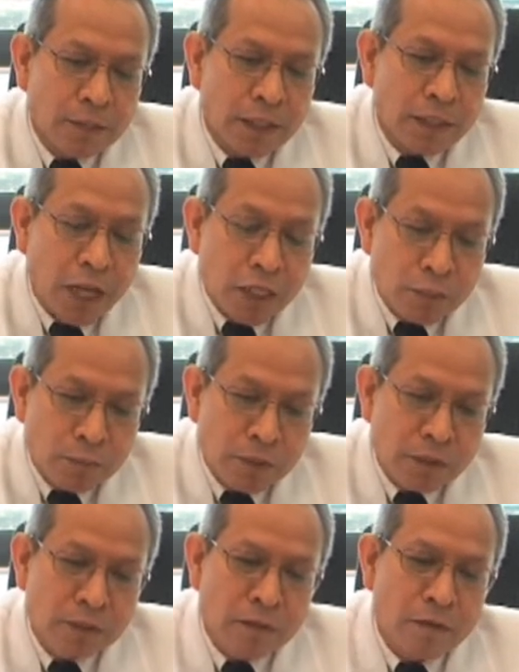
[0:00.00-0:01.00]

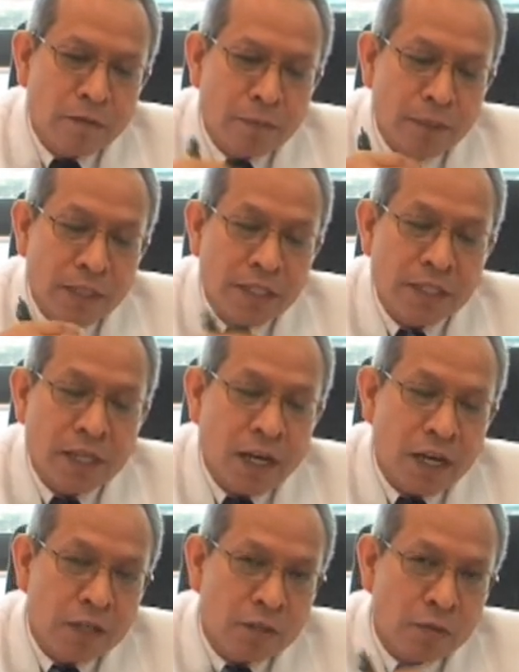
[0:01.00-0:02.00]
attachment of the
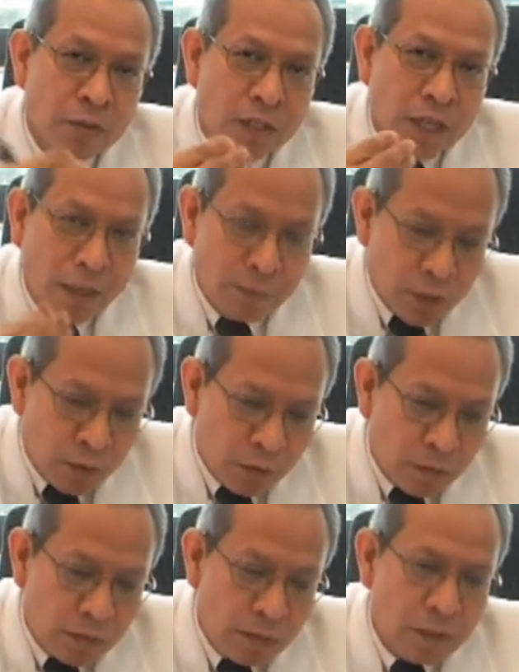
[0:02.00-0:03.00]
menisci to the
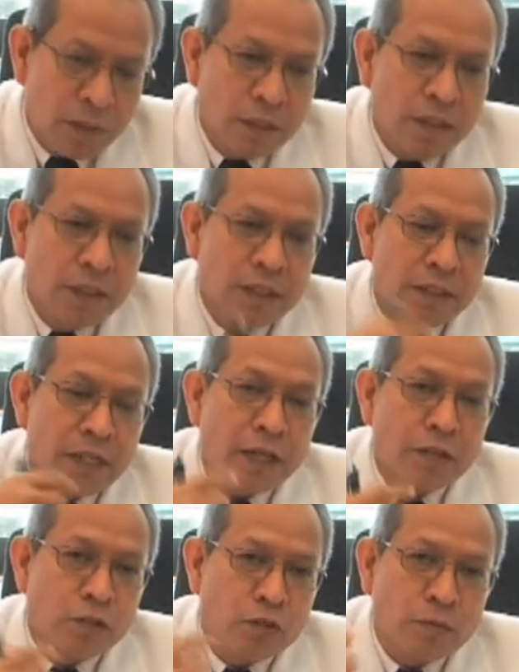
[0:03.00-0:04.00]
capsule,
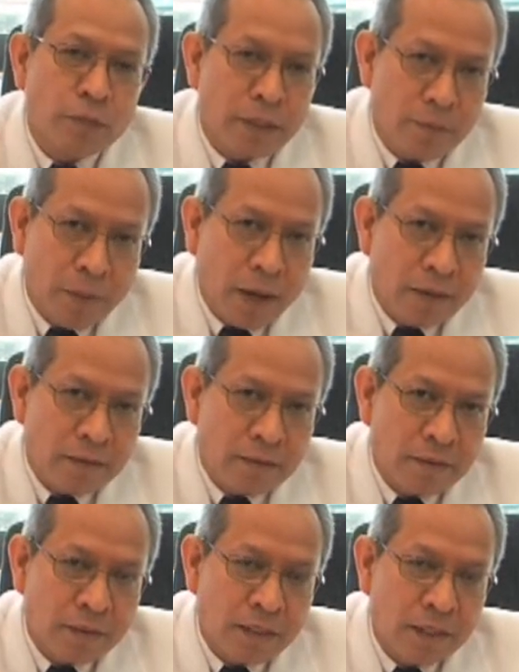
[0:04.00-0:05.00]
that should be repaired.
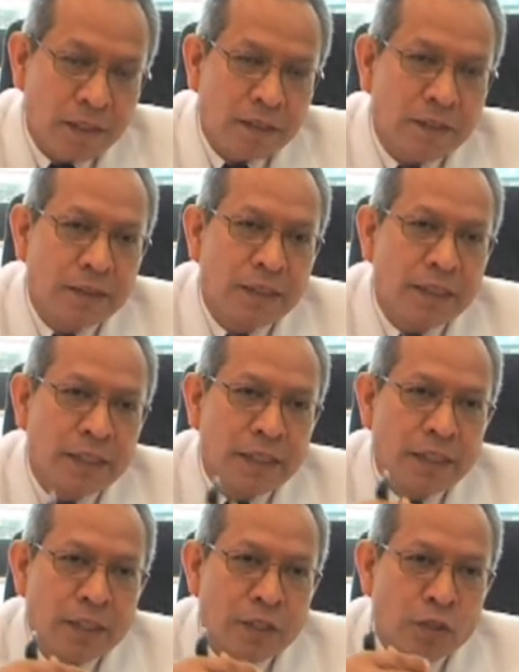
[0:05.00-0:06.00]
Okay.
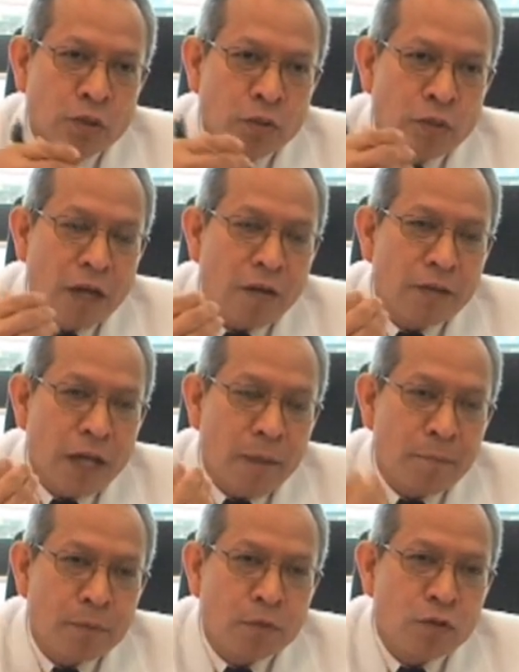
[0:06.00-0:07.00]
So now
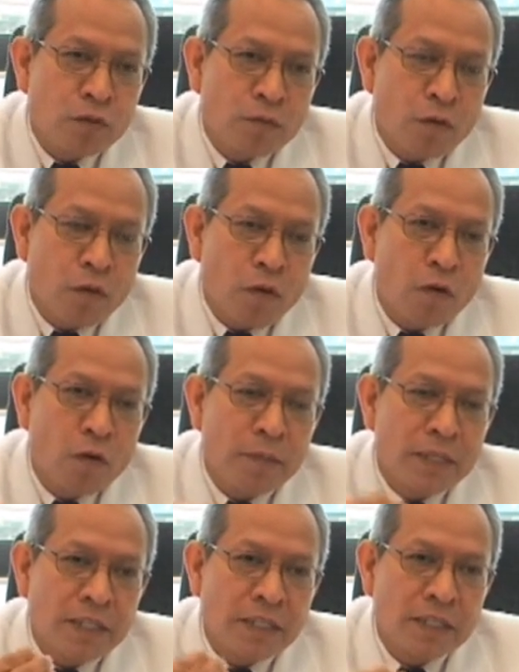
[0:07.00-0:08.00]
the approach for all
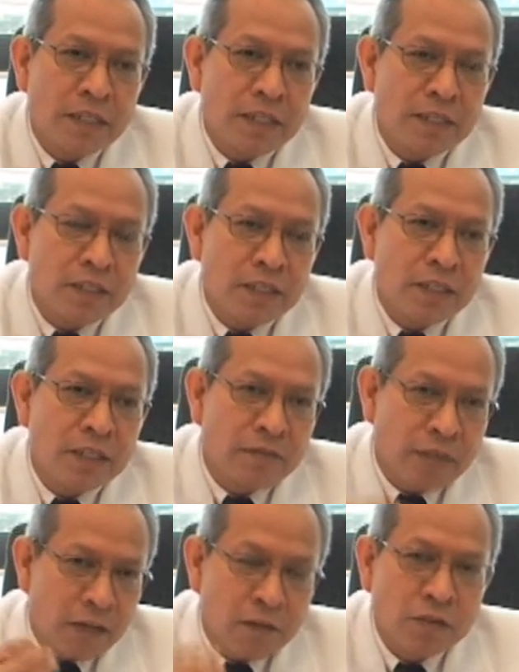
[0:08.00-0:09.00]
meniscal injury is
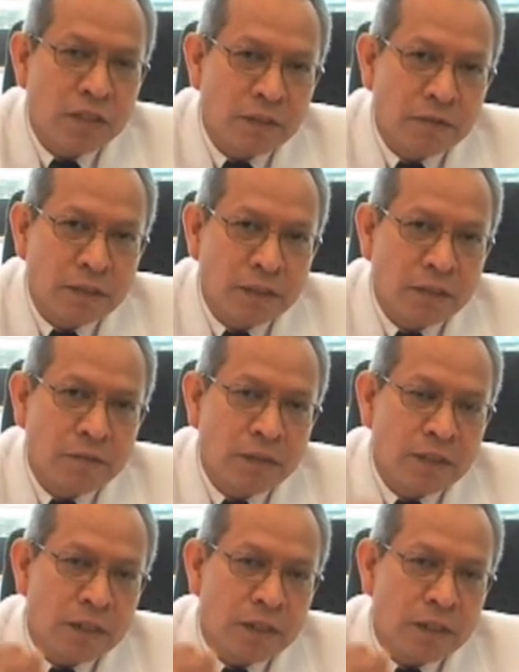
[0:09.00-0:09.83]
very conservative. We